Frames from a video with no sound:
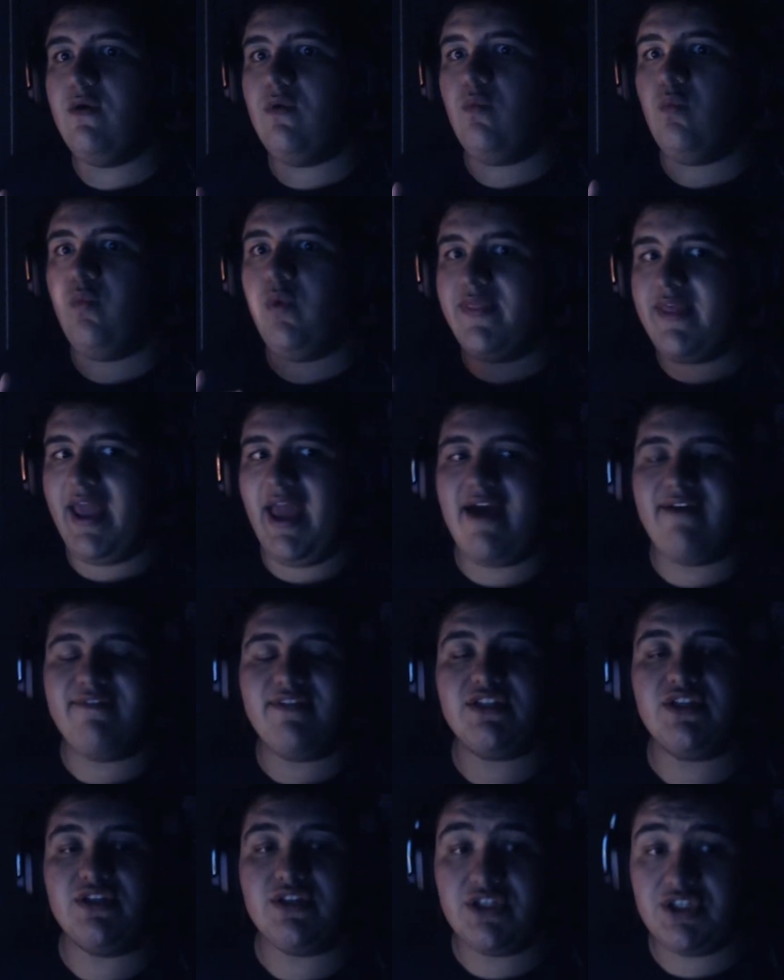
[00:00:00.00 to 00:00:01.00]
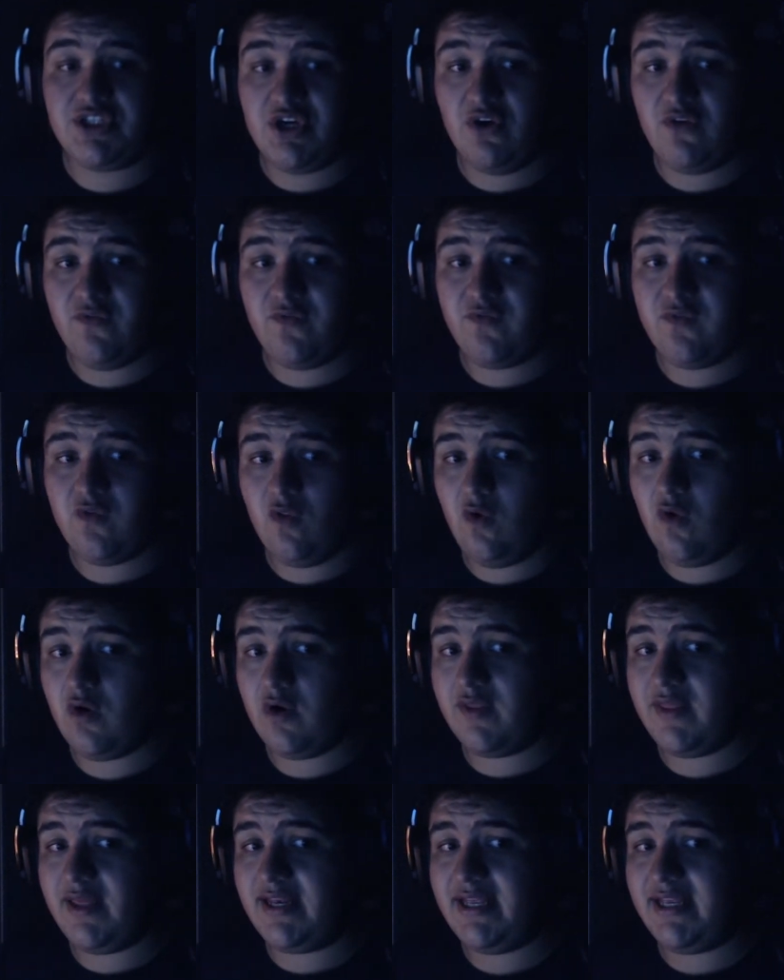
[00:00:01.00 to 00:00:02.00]
when they have this on the show
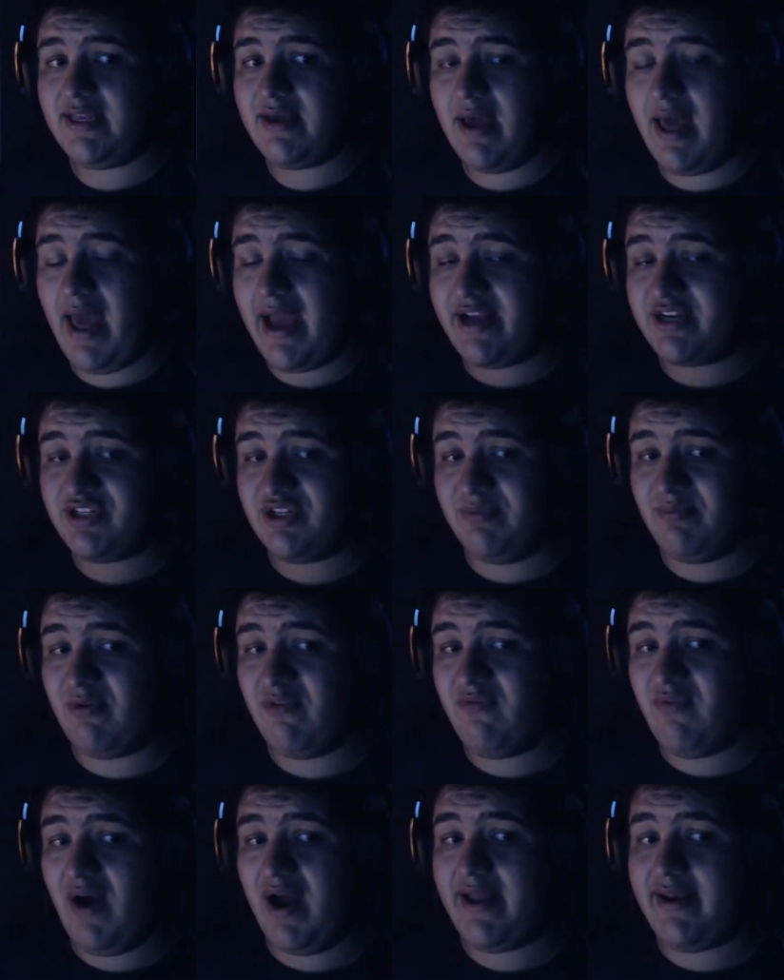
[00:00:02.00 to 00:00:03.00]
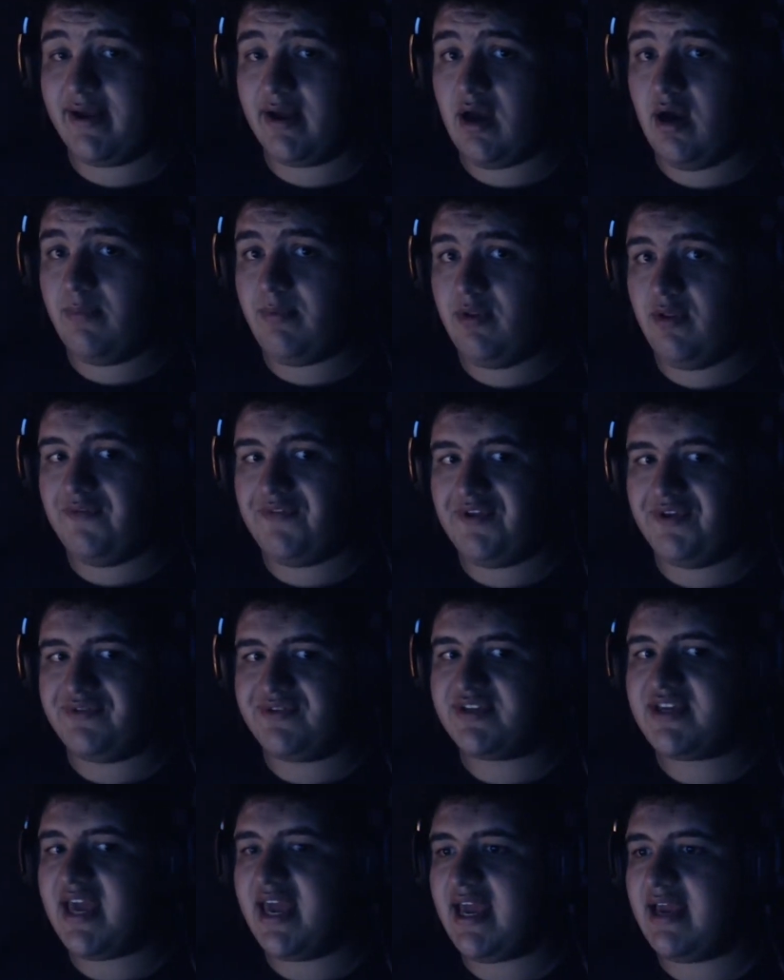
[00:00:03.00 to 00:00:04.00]
floor, they need to actually provide a couple of
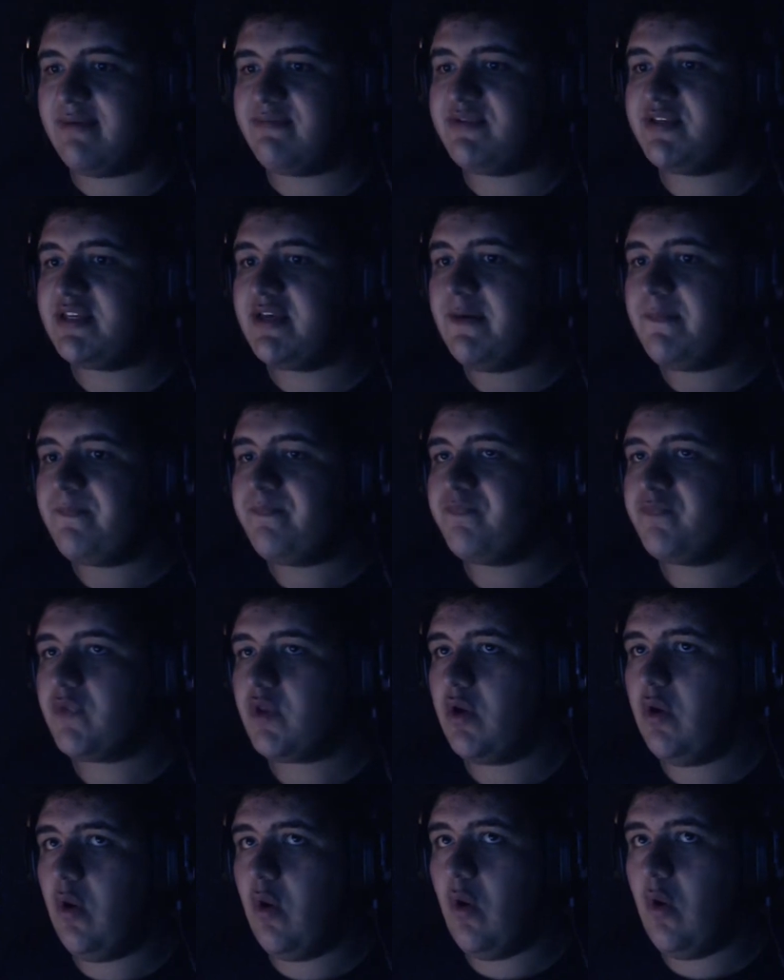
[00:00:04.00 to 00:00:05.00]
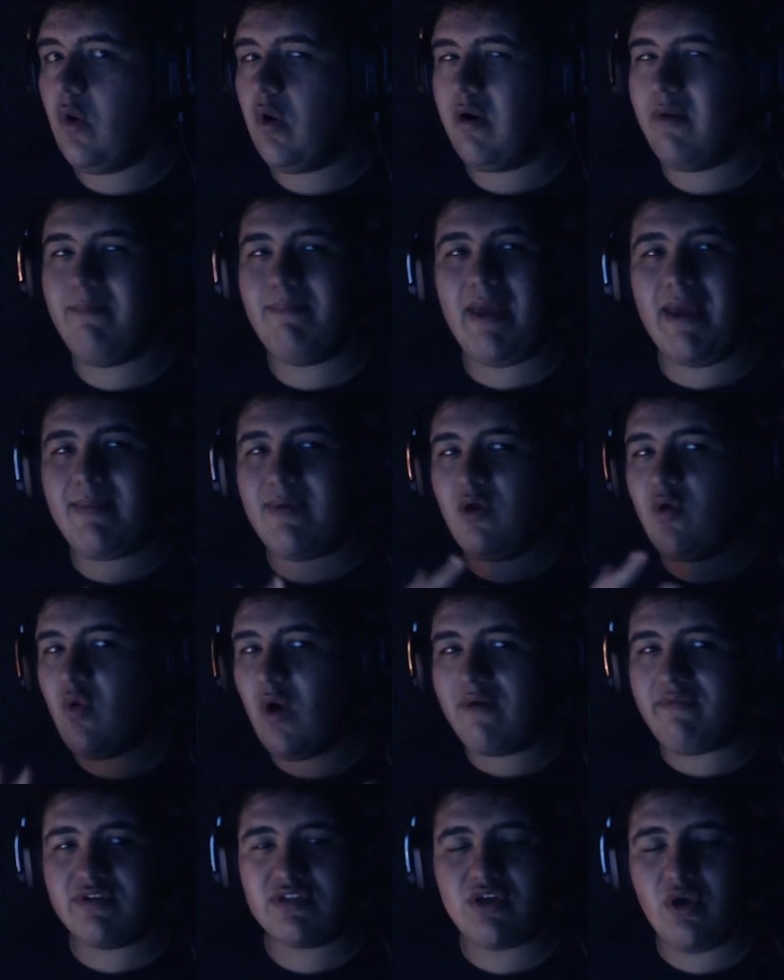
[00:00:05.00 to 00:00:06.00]
those games, or maybe
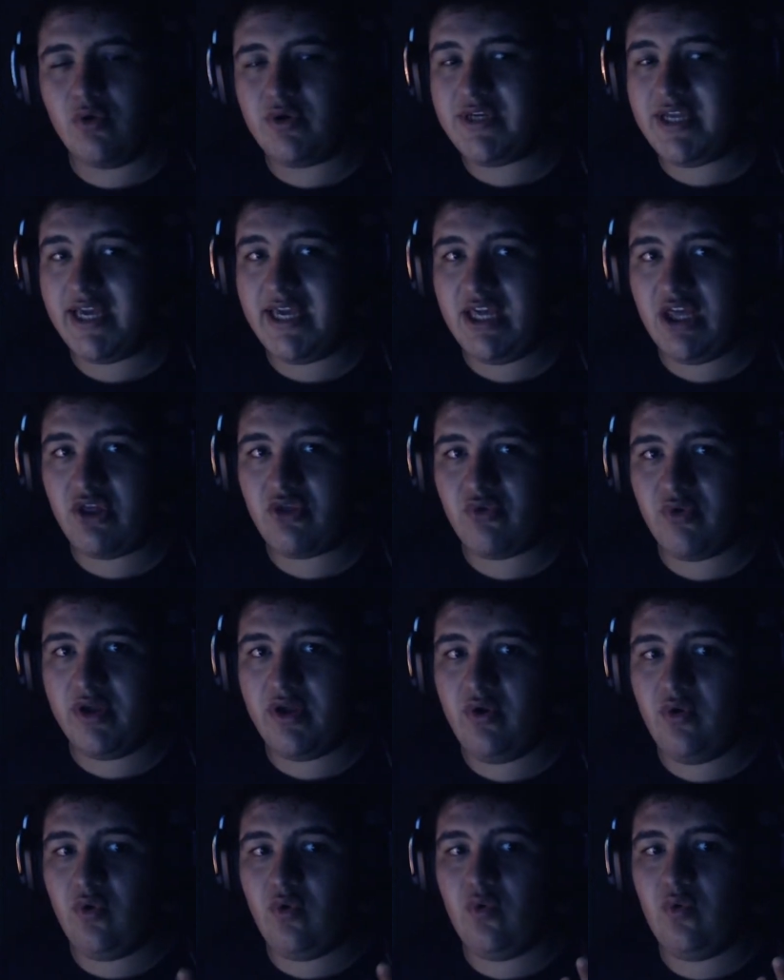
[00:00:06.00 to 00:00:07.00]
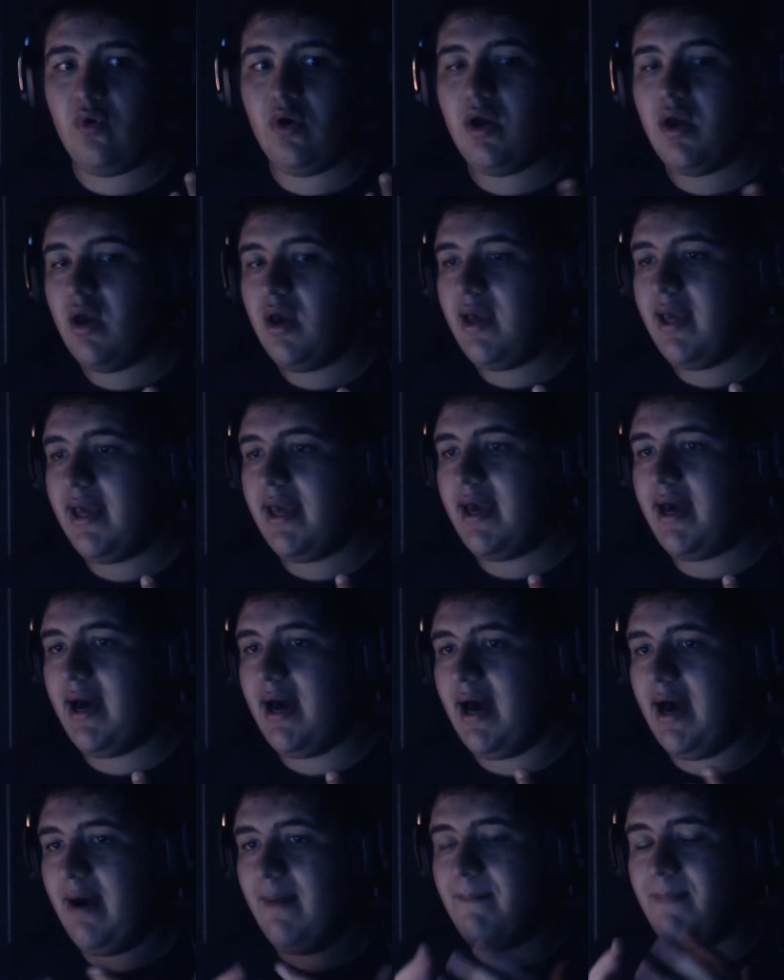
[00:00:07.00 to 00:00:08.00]
whoever's going to E3 who
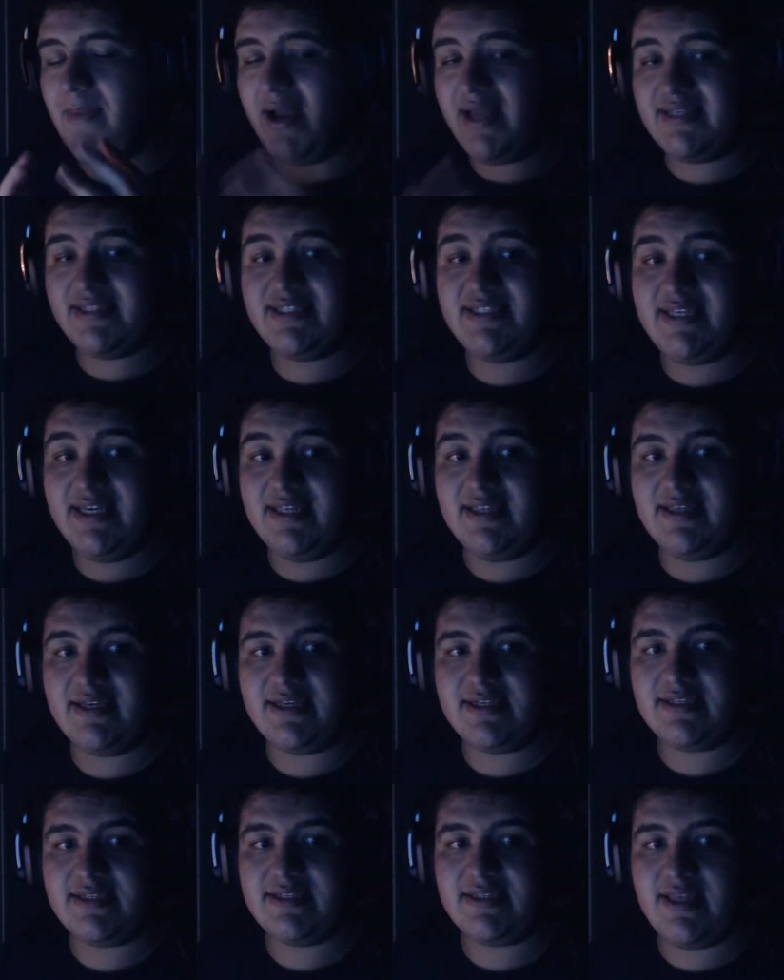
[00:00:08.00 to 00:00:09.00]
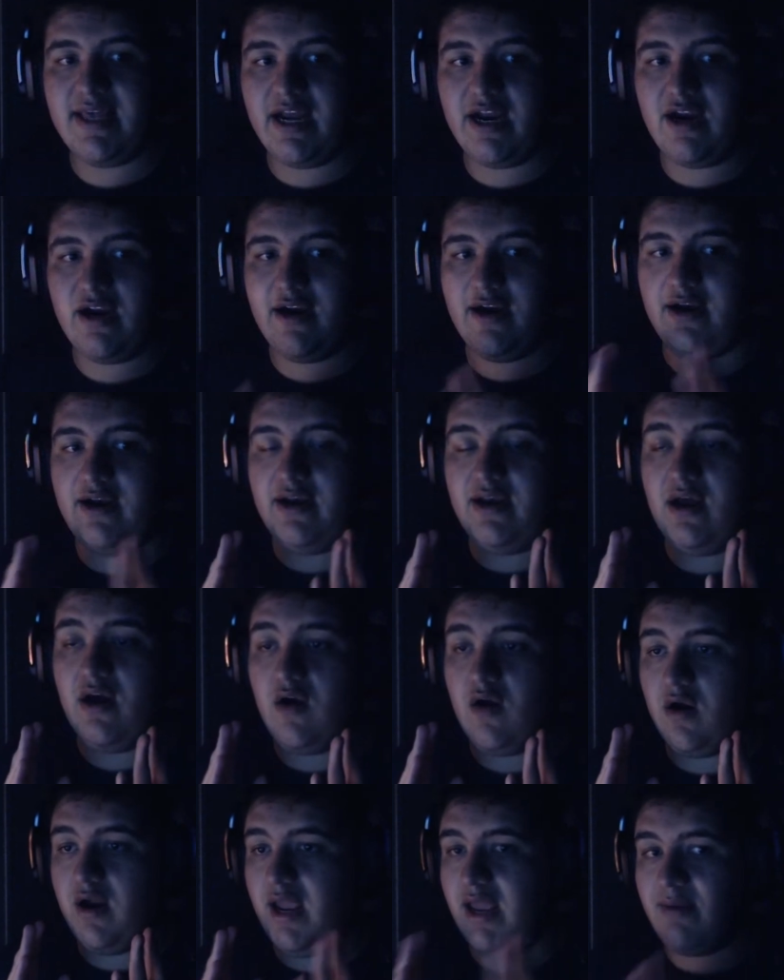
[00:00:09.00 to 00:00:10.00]
might see this there and
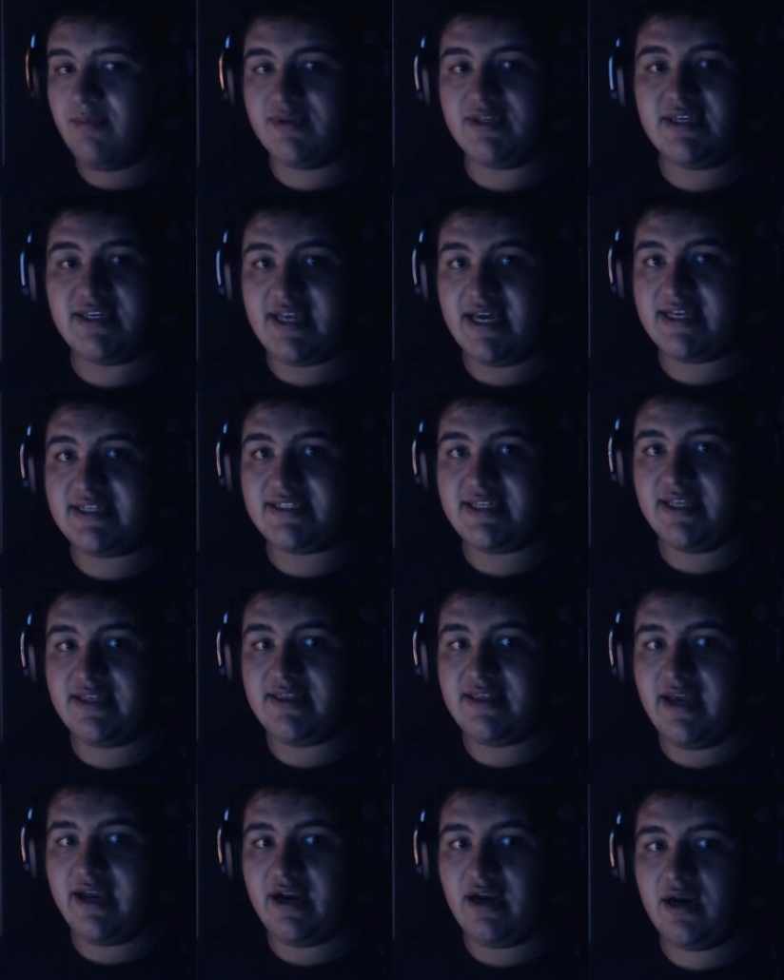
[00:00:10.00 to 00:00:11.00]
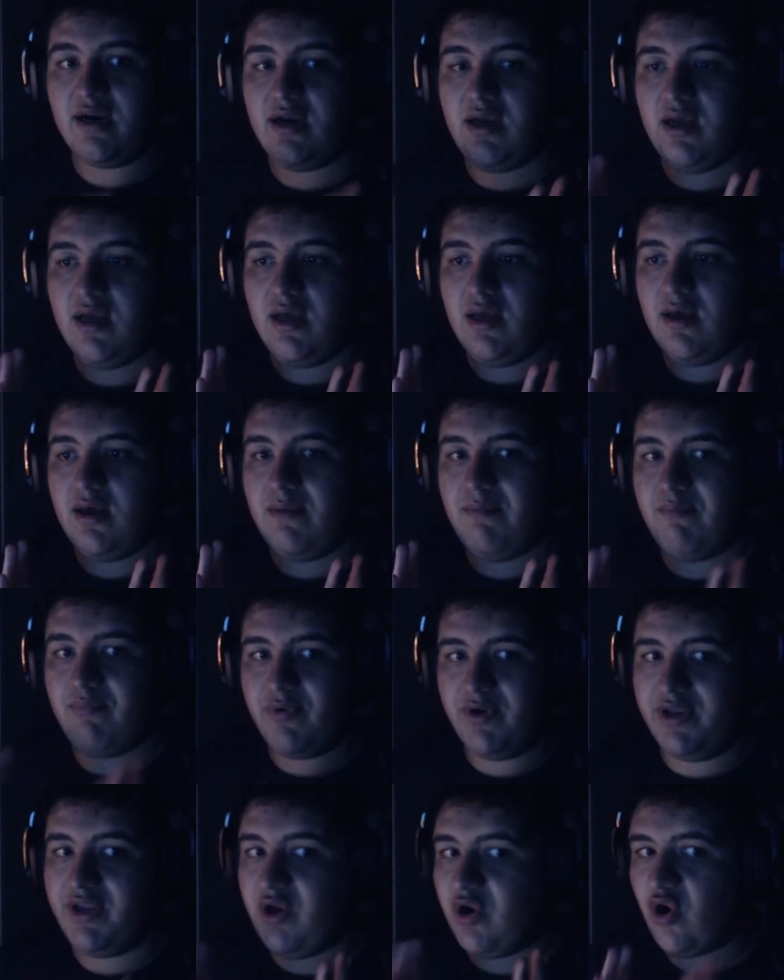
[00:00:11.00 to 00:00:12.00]
are able to test it there,
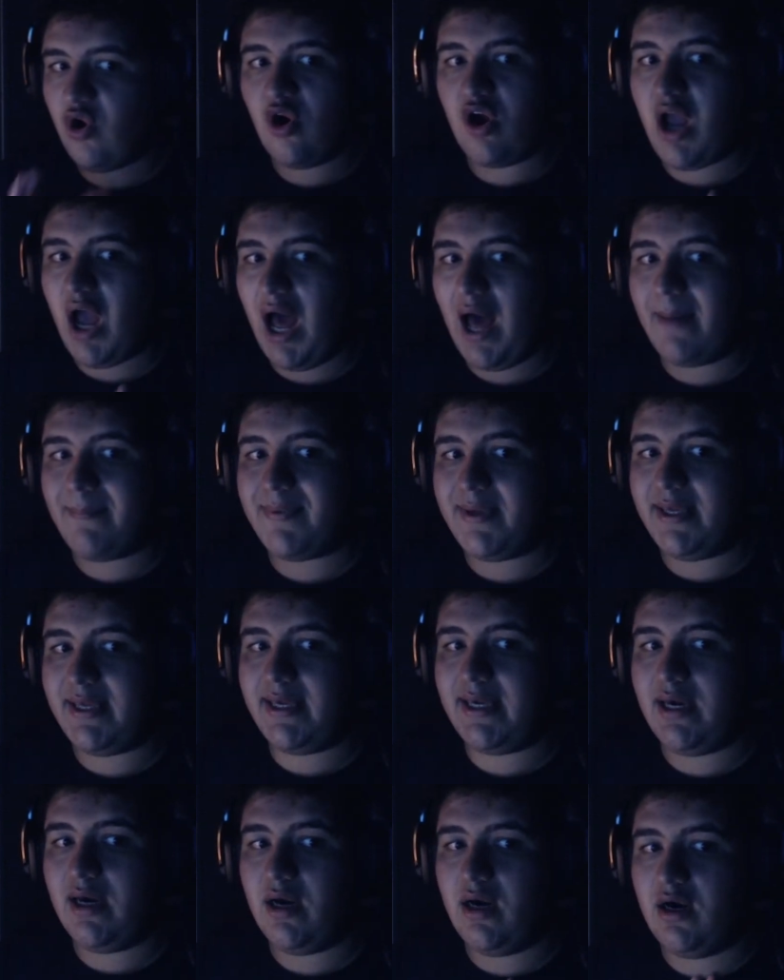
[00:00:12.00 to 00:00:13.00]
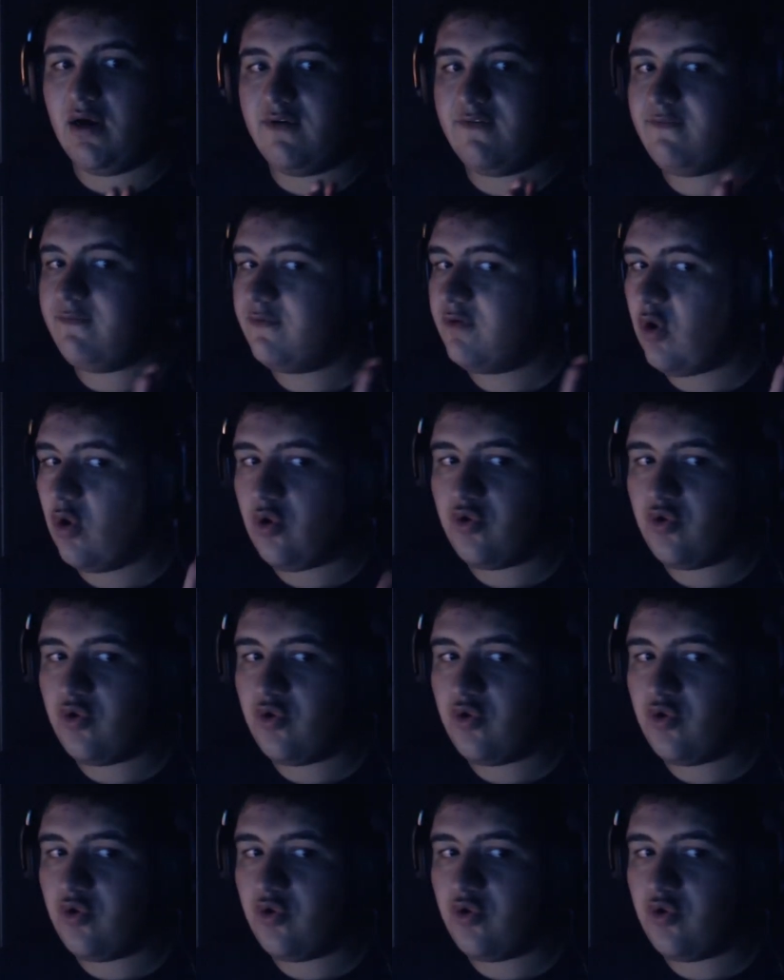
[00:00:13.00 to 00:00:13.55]
bring your own copy of